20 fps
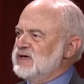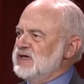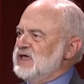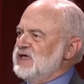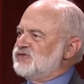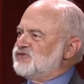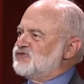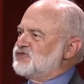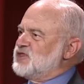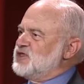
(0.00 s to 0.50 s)

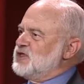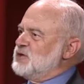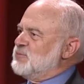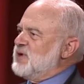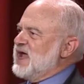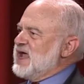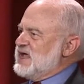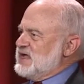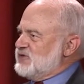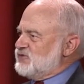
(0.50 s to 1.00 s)
it's the
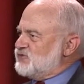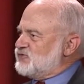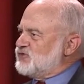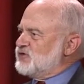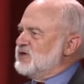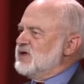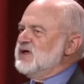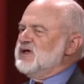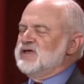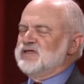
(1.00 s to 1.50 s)
debates
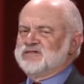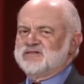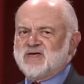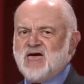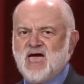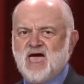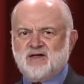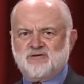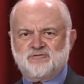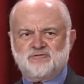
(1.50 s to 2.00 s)

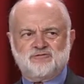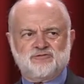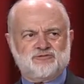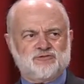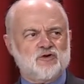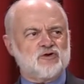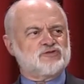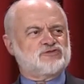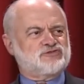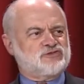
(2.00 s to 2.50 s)
that
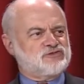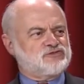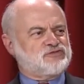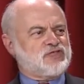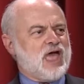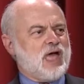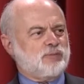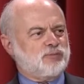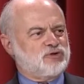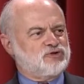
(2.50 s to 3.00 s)
first
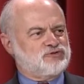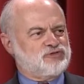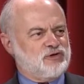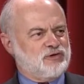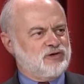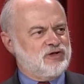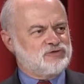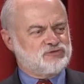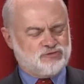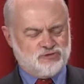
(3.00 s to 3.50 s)
establish
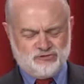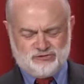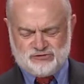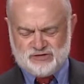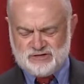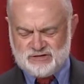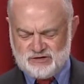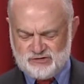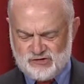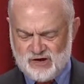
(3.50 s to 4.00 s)
their interest
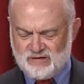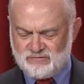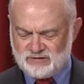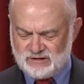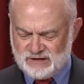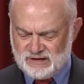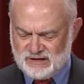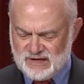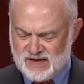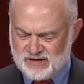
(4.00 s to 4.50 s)
in the
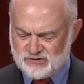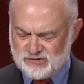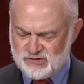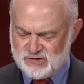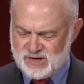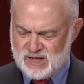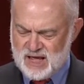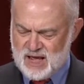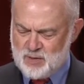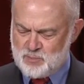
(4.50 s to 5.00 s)
general
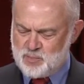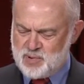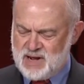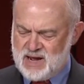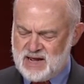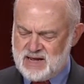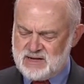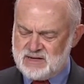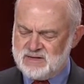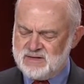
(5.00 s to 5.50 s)
election
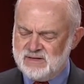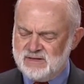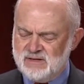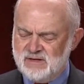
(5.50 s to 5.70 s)
campaign.